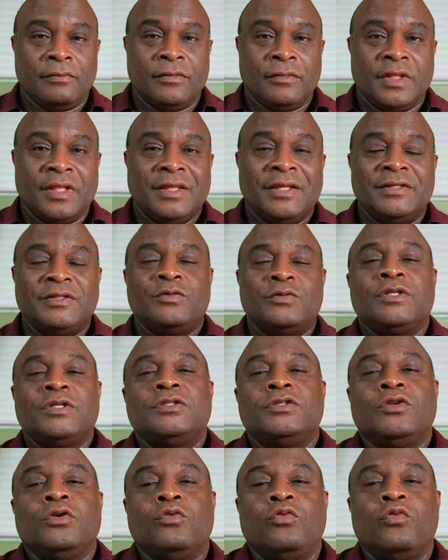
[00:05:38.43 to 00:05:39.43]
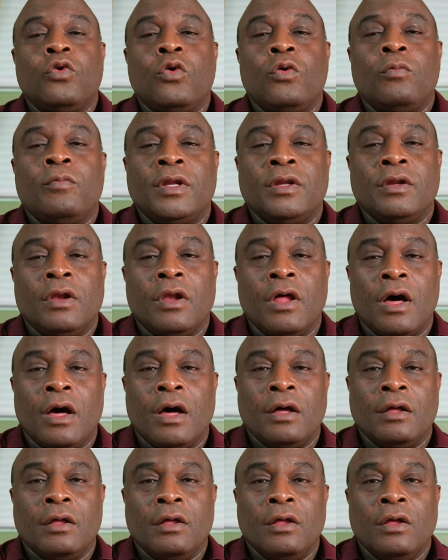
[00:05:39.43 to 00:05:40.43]
This was the Roman law.
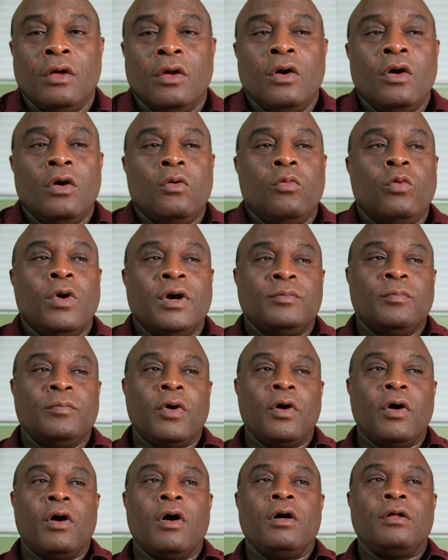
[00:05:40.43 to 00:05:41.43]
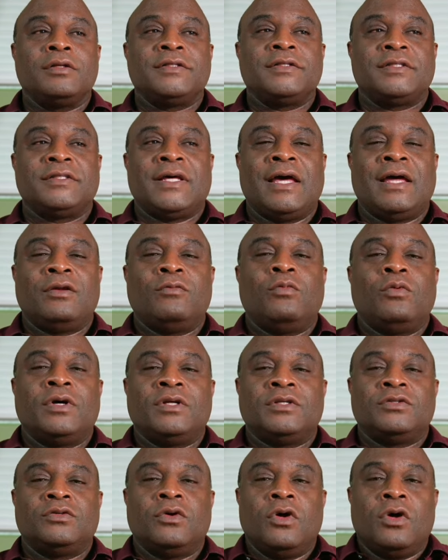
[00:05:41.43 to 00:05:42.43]
What Paul said
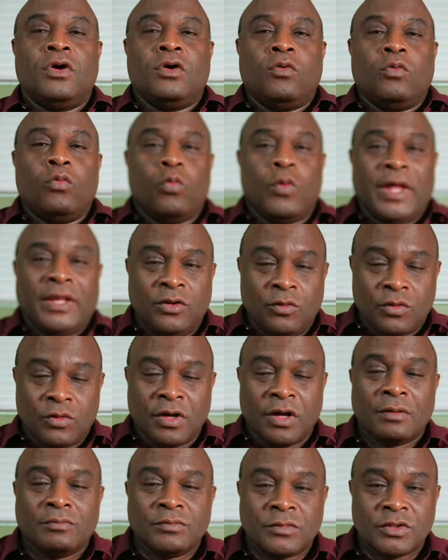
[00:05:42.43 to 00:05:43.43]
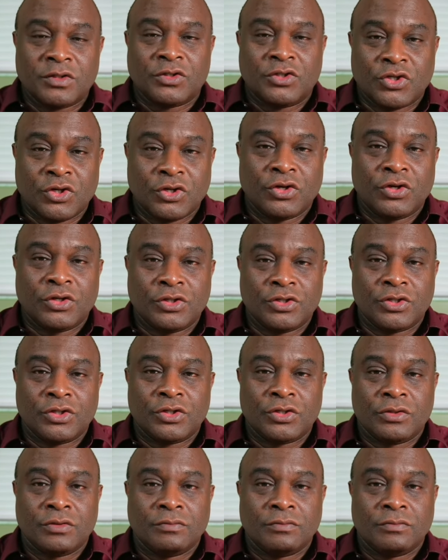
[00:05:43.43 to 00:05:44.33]
was when you come to church,